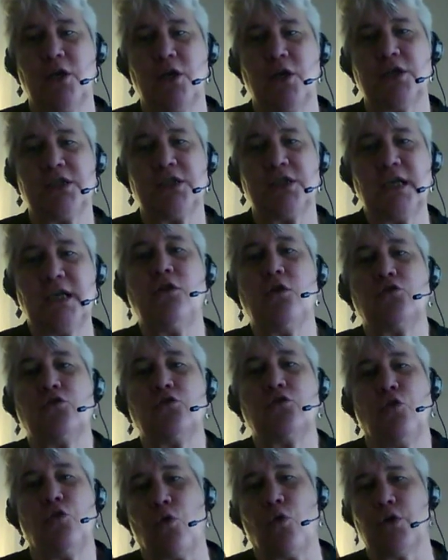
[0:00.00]
see
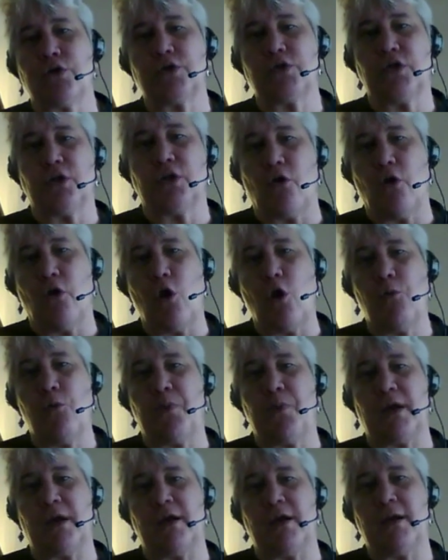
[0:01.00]
those doors that are
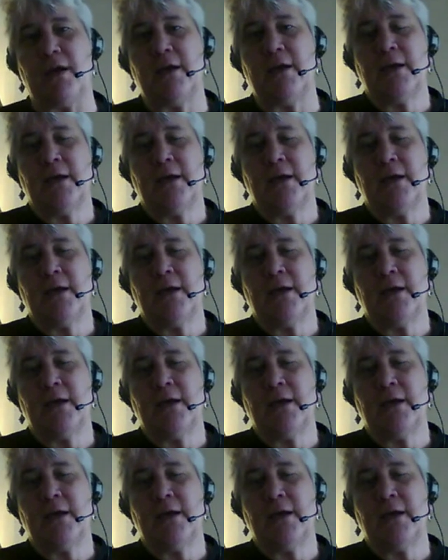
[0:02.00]
open.